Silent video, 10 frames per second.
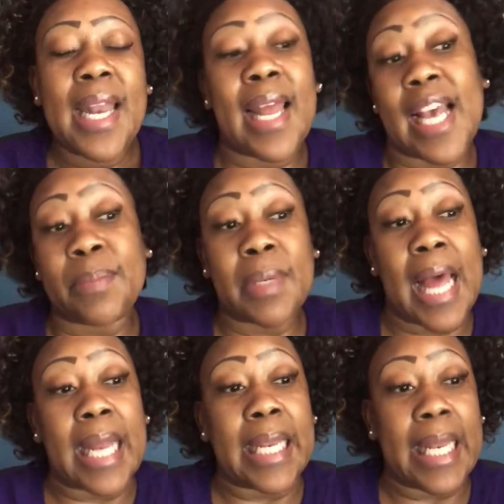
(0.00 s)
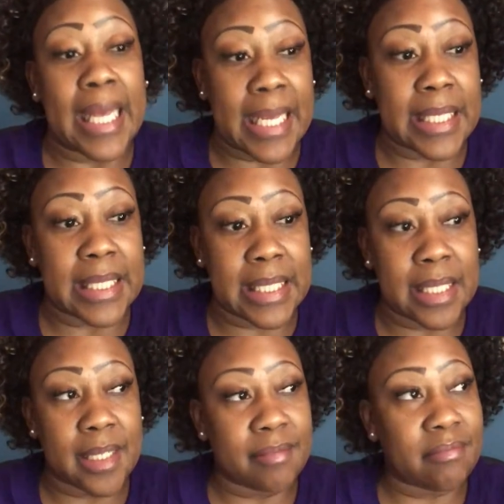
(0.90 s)
Last but not
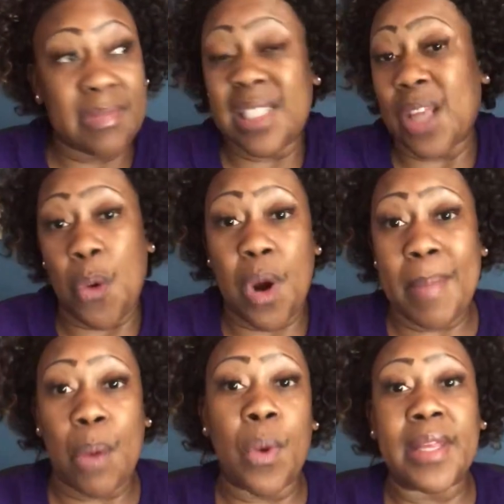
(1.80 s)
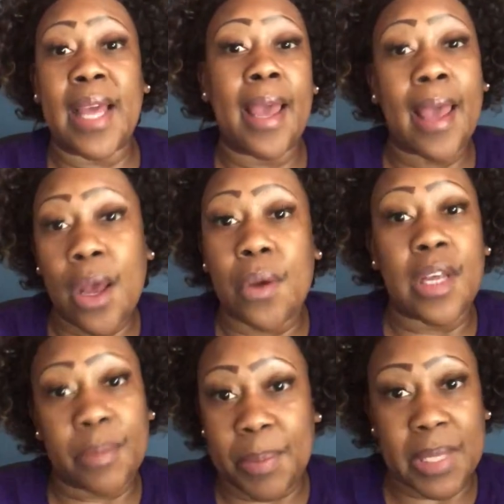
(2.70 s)
least, just don't worry about what the hell
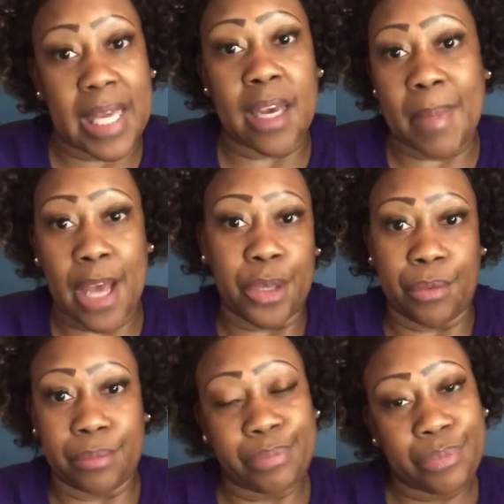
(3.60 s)
other people think about you